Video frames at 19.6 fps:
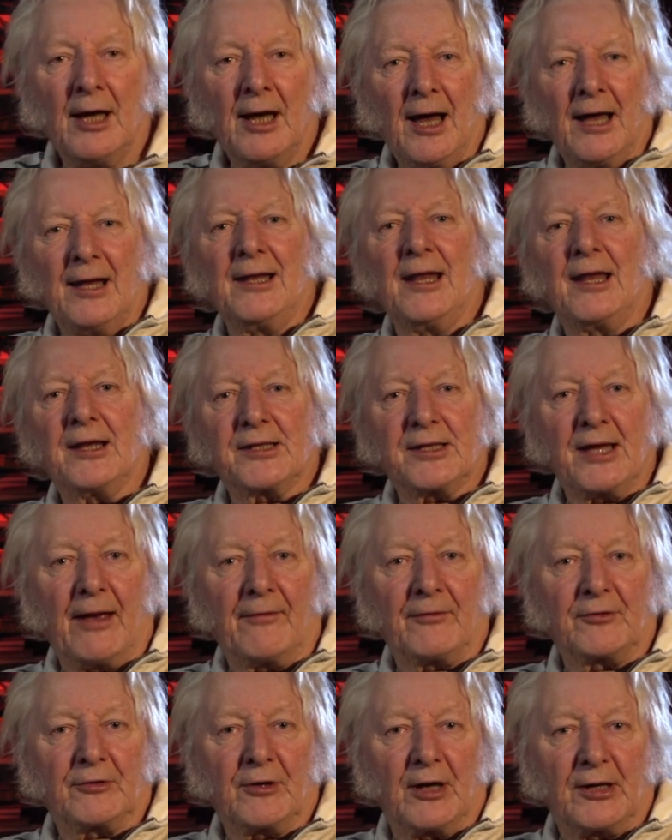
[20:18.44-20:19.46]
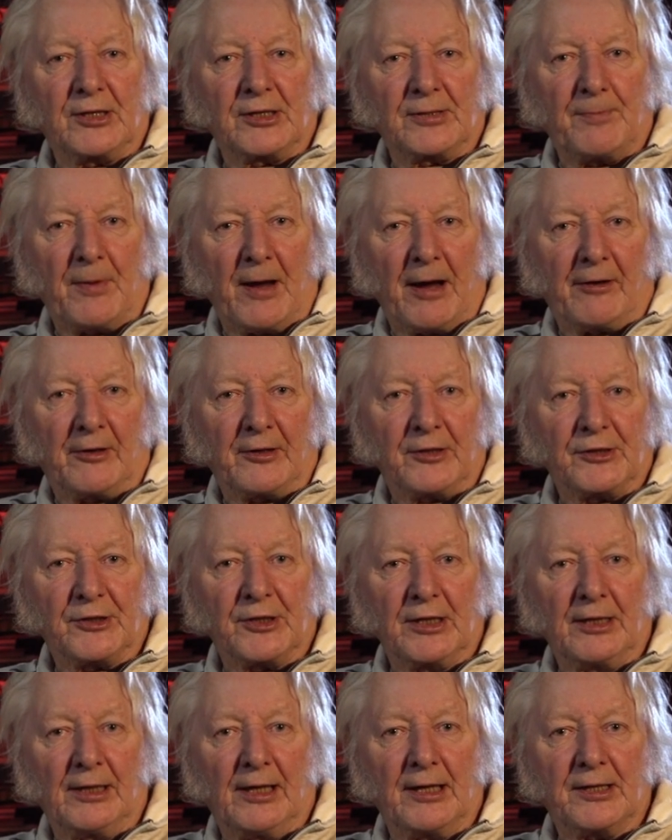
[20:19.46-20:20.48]
and let's have
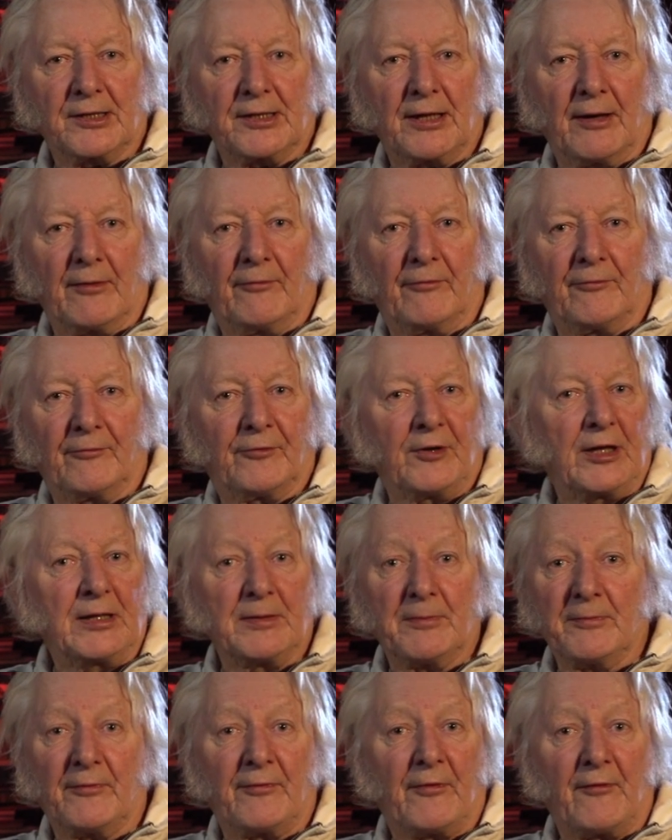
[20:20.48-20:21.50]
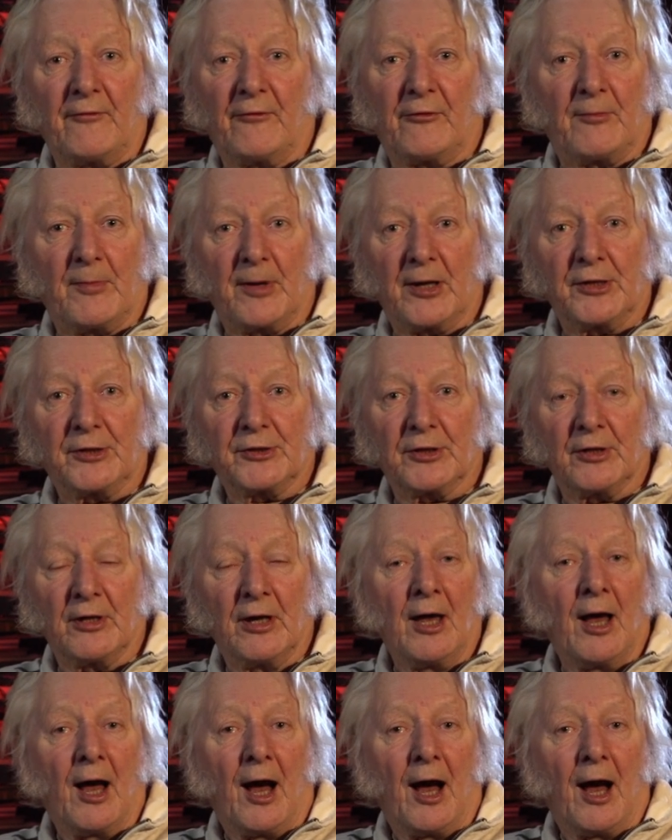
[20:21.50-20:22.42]
transparency, let's have freedom of information.